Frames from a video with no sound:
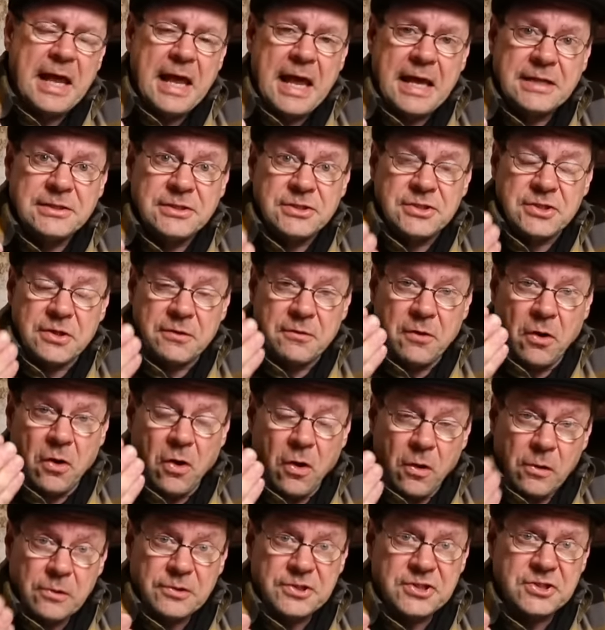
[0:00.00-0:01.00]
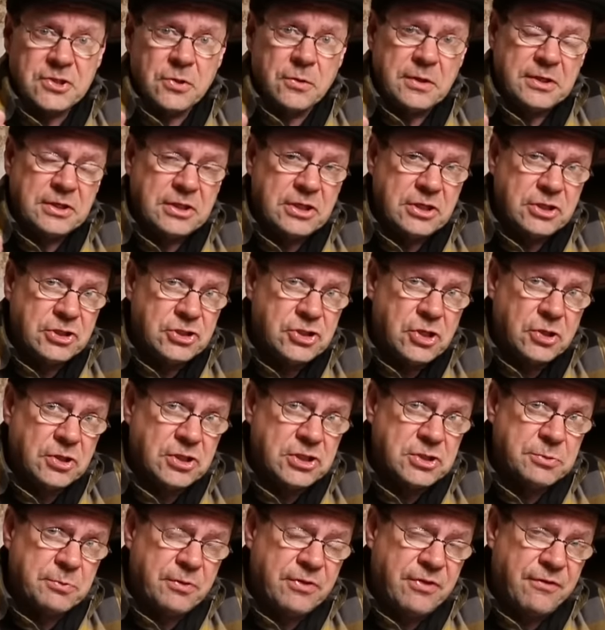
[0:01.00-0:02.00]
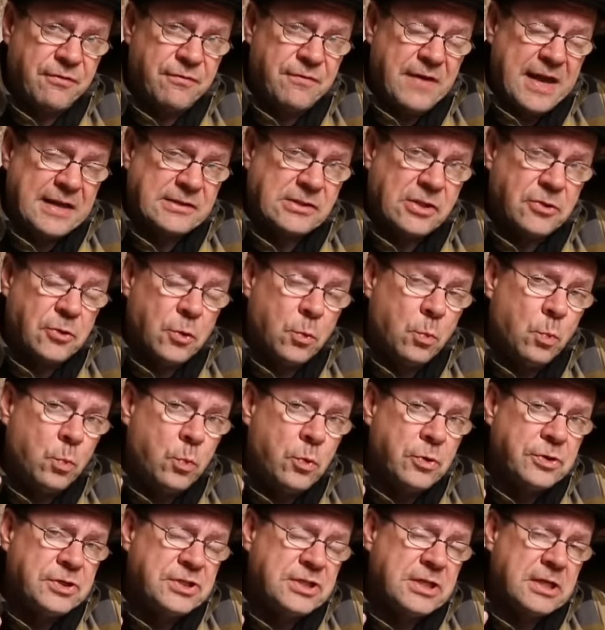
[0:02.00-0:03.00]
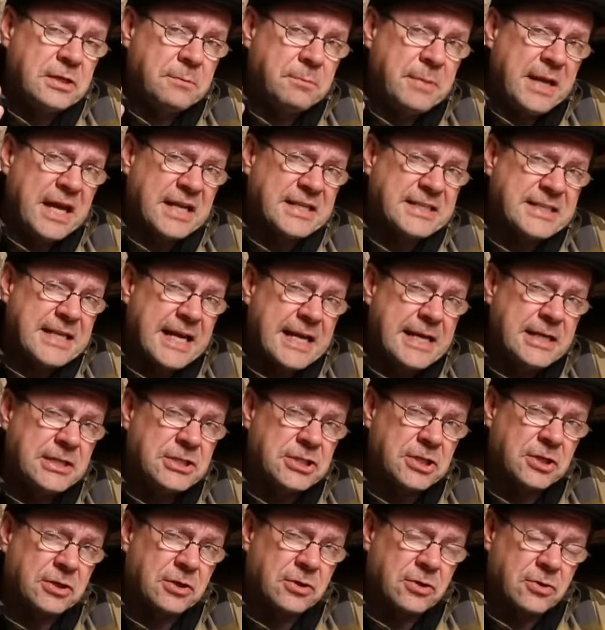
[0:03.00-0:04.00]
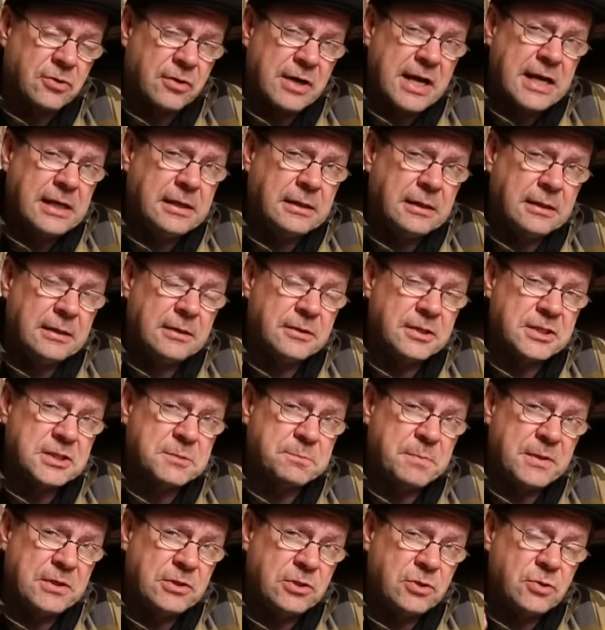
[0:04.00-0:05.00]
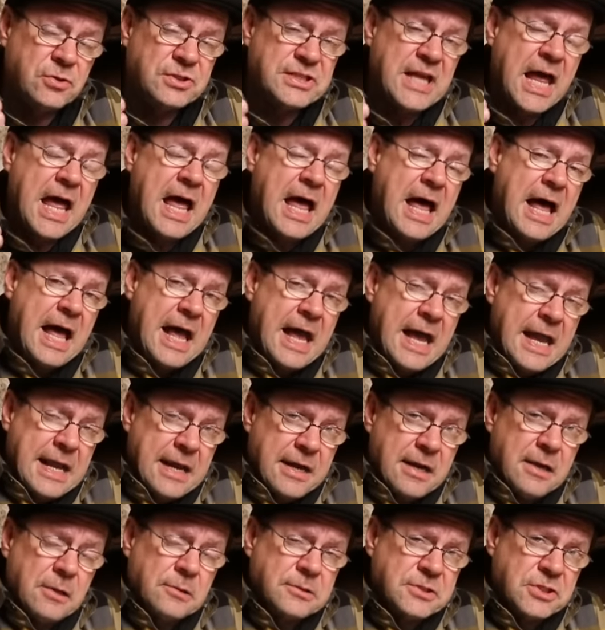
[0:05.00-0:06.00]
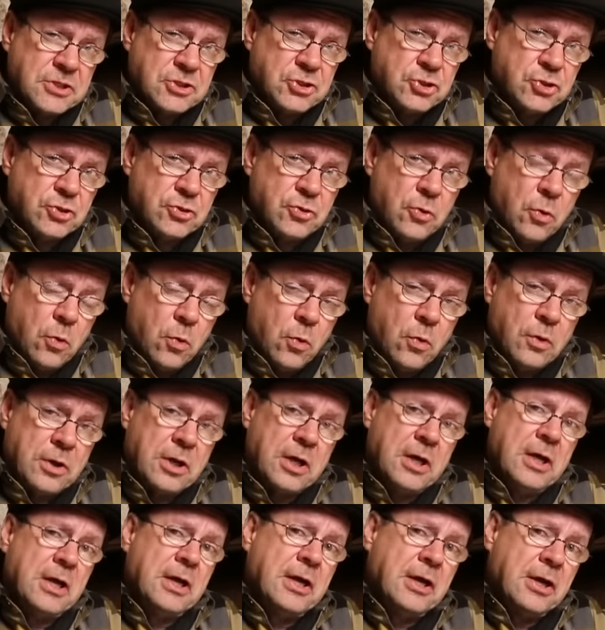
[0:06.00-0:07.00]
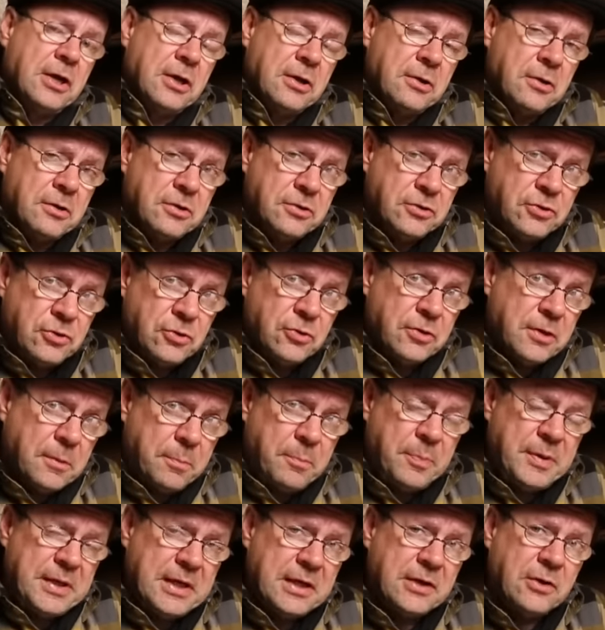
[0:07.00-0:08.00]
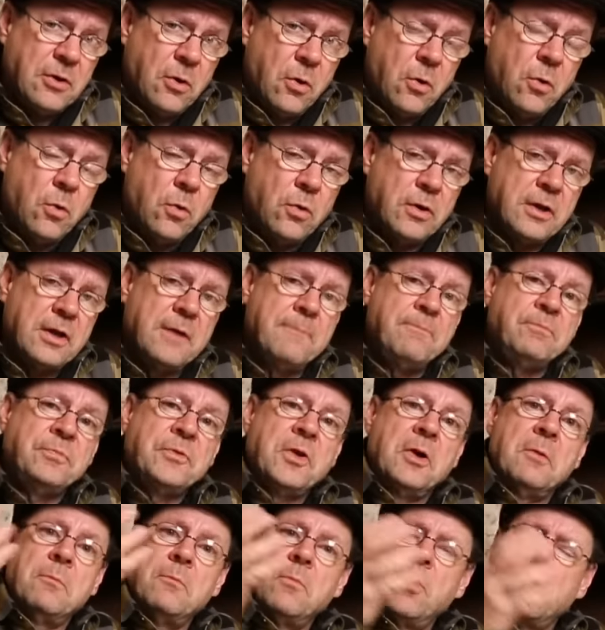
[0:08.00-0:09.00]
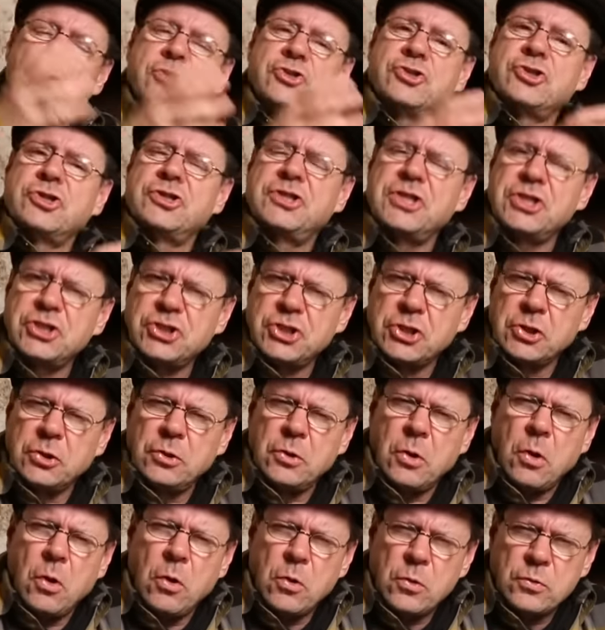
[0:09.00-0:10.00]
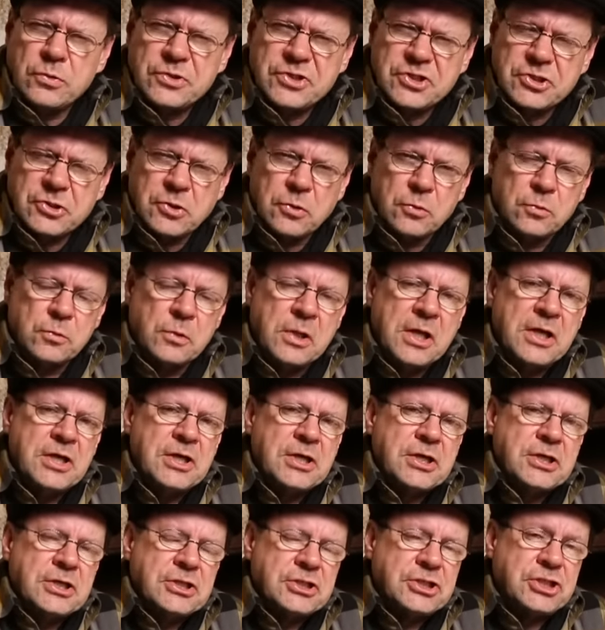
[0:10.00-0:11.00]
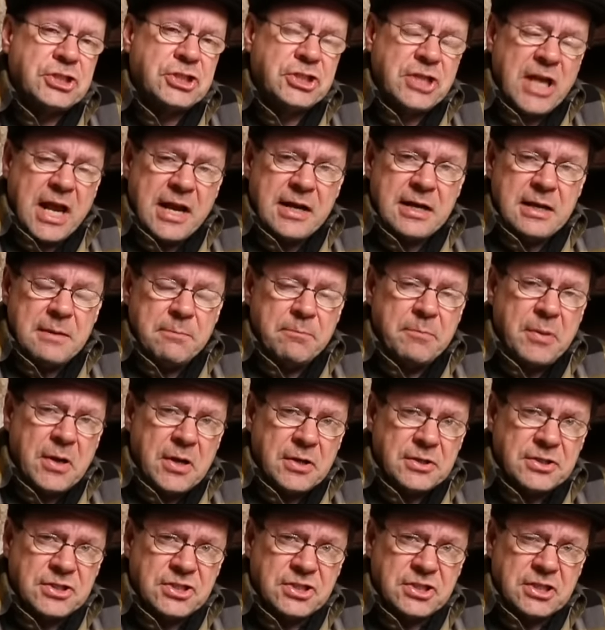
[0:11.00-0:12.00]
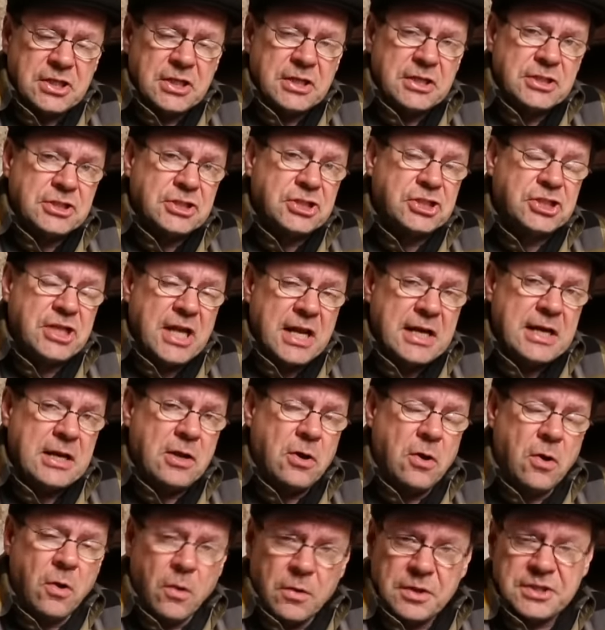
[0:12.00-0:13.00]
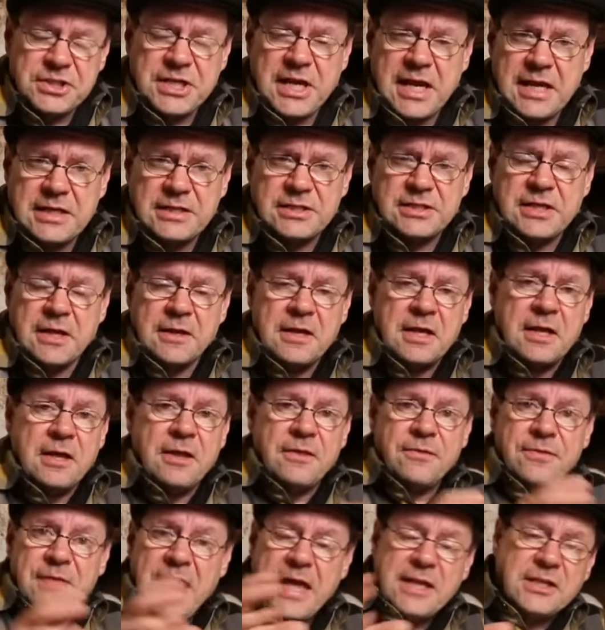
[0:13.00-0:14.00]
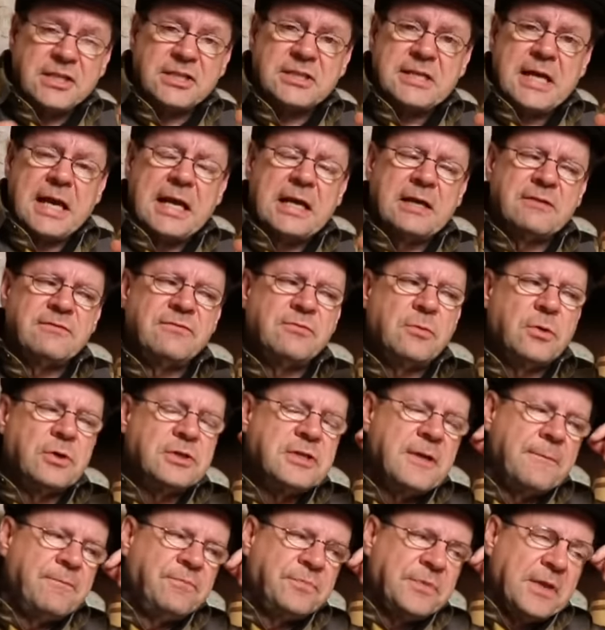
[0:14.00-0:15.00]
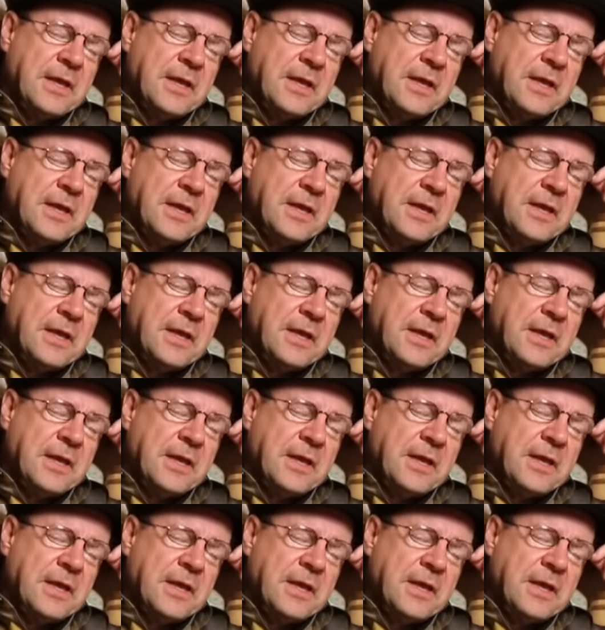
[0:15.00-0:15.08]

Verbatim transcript: and also in conjunction with the fact that the wood can be a tighter grain that's been used, higher altitude oak, European oak, more traditional old school sherry butts, sherry hogsheads, that style of wood.